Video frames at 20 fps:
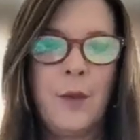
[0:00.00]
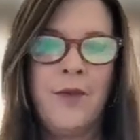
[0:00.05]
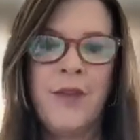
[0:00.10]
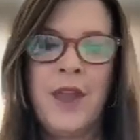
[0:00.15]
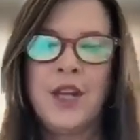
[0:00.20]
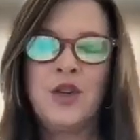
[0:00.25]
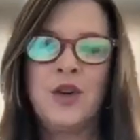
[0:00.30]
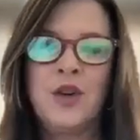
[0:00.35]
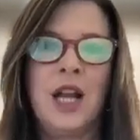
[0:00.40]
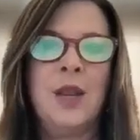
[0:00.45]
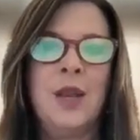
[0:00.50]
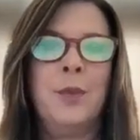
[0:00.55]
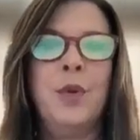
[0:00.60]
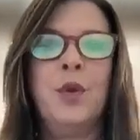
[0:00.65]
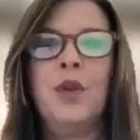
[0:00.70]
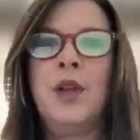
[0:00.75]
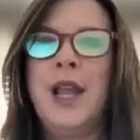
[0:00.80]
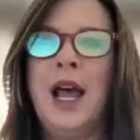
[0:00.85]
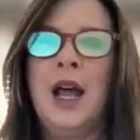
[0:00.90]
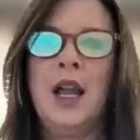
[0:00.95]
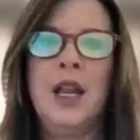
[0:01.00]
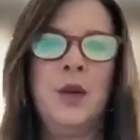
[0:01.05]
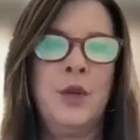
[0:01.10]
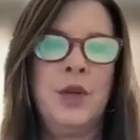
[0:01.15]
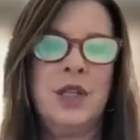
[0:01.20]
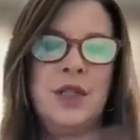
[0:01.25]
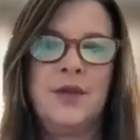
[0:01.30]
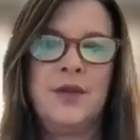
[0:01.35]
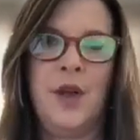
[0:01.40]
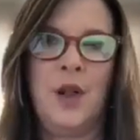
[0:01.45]
if they tried to pull it out, it
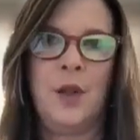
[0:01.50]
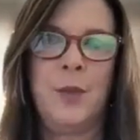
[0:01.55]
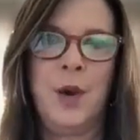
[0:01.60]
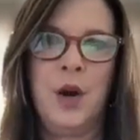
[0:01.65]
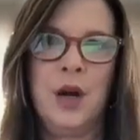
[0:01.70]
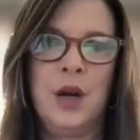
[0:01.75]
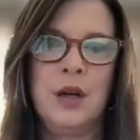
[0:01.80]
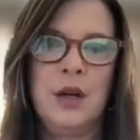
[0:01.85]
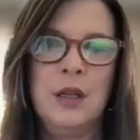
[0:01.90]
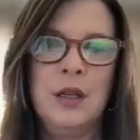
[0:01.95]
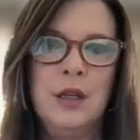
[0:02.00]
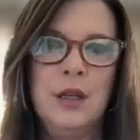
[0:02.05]
would just fall apart.